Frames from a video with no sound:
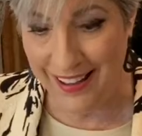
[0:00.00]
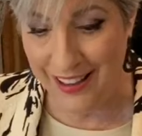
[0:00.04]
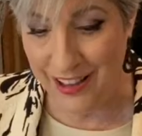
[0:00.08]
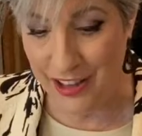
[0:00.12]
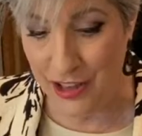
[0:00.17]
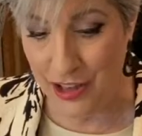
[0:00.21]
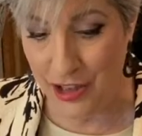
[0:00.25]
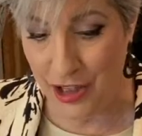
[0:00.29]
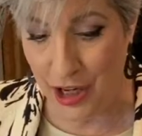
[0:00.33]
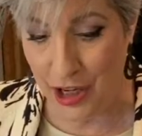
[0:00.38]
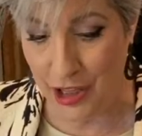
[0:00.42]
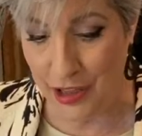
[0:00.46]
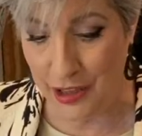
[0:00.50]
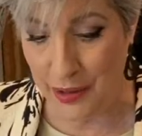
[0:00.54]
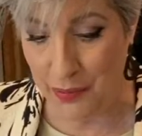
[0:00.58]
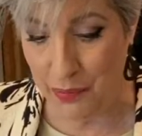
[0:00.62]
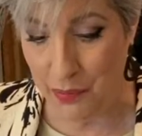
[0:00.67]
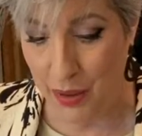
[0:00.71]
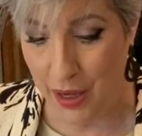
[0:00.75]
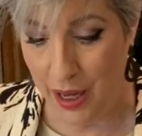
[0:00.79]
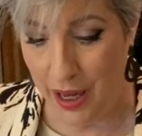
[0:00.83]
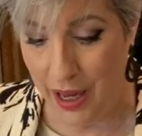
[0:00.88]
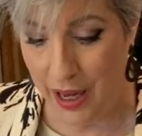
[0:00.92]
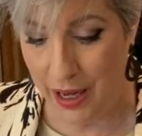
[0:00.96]
chocolate
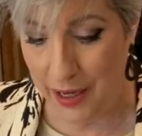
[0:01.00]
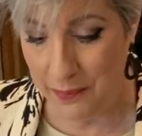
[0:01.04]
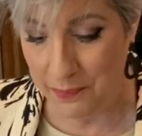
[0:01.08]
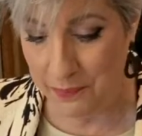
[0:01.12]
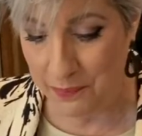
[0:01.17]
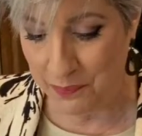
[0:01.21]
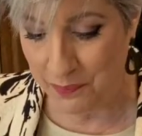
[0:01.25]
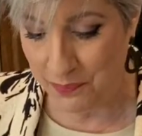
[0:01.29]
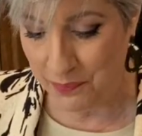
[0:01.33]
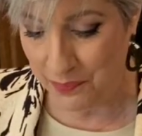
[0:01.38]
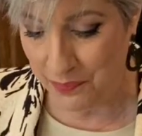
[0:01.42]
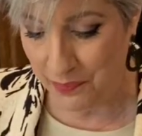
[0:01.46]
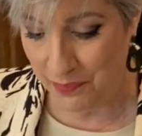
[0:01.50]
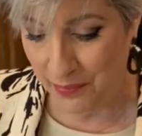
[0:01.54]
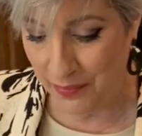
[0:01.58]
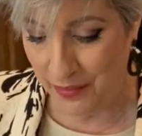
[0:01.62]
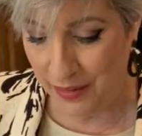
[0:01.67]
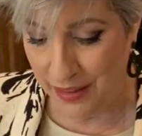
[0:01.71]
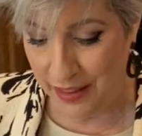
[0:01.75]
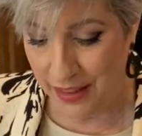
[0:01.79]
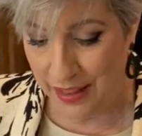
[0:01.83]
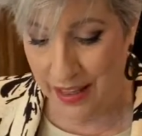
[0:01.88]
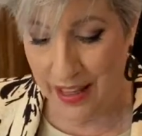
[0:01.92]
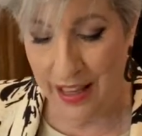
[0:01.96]
pie,
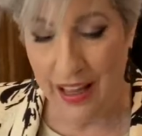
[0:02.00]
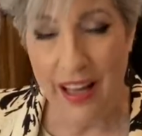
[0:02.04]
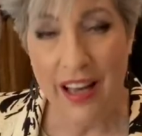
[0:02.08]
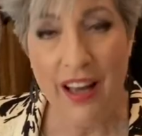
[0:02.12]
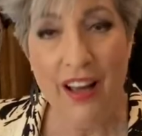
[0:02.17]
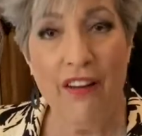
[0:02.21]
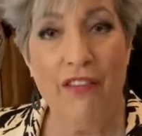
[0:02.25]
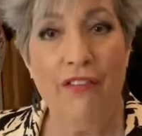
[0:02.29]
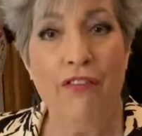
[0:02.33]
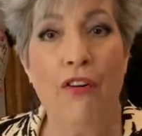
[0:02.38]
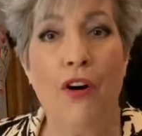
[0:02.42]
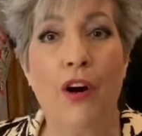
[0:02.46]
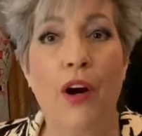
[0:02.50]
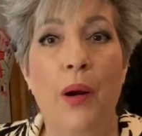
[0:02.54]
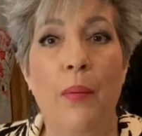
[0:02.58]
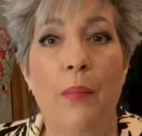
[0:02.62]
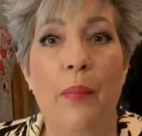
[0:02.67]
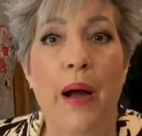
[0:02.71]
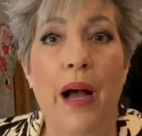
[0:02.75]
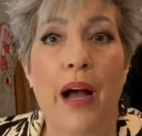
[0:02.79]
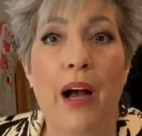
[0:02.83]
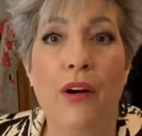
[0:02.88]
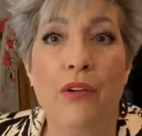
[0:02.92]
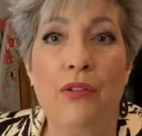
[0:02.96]
for
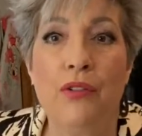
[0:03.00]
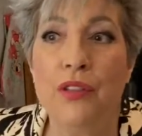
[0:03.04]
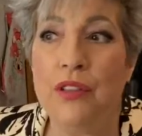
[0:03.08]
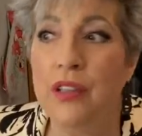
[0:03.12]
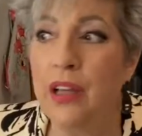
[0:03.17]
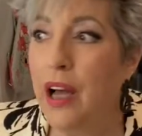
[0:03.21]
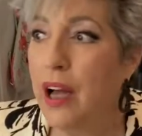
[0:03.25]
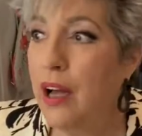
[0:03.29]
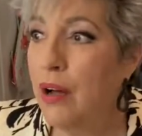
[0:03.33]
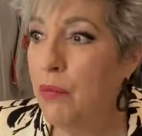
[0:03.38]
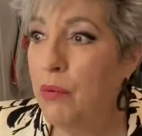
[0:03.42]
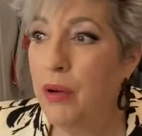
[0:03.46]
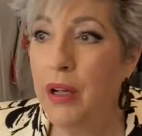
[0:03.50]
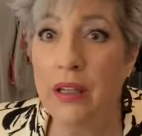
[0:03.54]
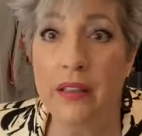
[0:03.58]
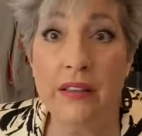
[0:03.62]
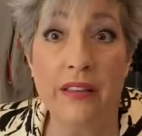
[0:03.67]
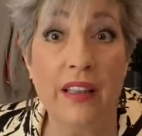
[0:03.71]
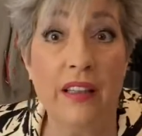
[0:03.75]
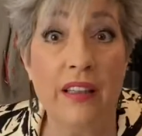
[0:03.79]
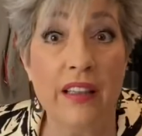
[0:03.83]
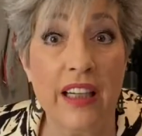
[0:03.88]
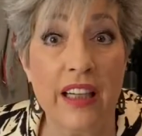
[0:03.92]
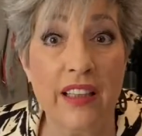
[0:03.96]
about, well,
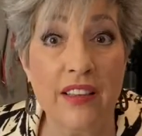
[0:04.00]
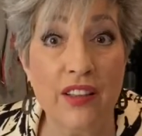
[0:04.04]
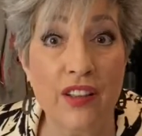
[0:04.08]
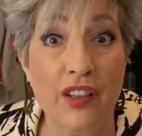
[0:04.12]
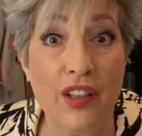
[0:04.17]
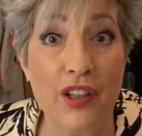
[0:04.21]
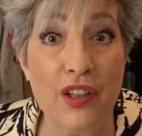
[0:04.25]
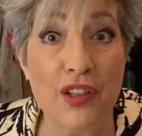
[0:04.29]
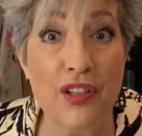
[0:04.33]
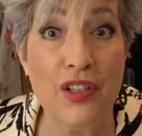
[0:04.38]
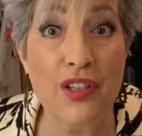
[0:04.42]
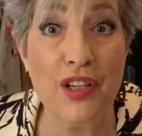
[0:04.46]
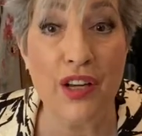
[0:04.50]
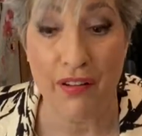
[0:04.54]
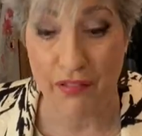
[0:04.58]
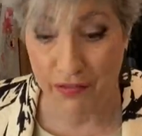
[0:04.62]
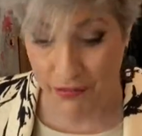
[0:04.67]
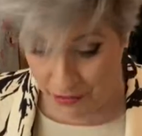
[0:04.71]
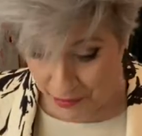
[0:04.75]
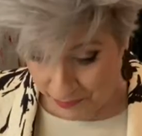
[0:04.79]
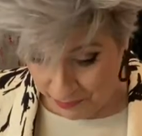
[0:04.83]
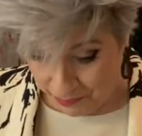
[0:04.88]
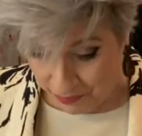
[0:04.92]
till it gets a little stiff.